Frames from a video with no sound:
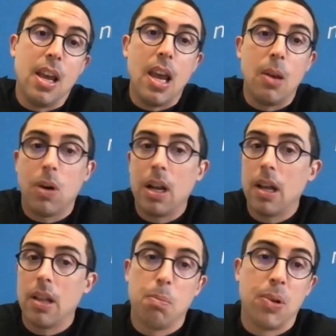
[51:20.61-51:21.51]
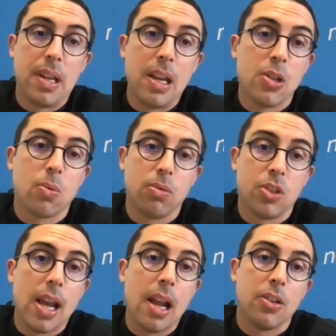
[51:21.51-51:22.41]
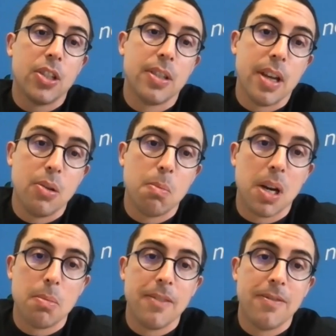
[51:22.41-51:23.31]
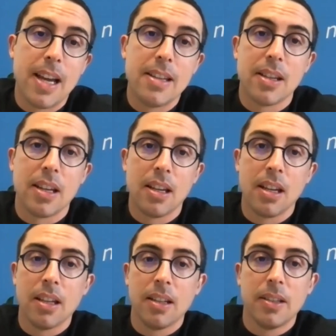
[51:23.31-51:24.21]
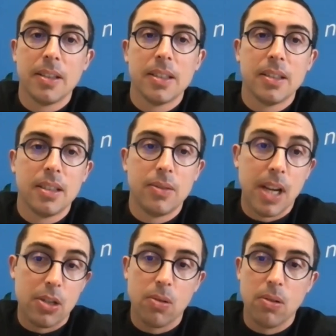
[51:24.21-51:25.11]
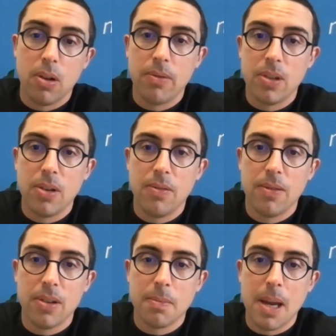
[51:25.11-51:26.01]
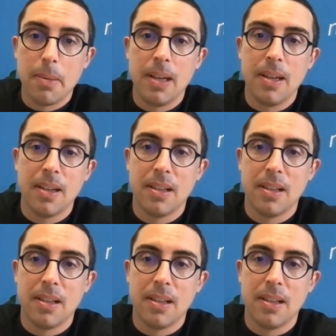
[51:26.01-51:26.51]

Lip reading: and what are the potential challenges that you might be facing? Rachel, over to you first, maybe.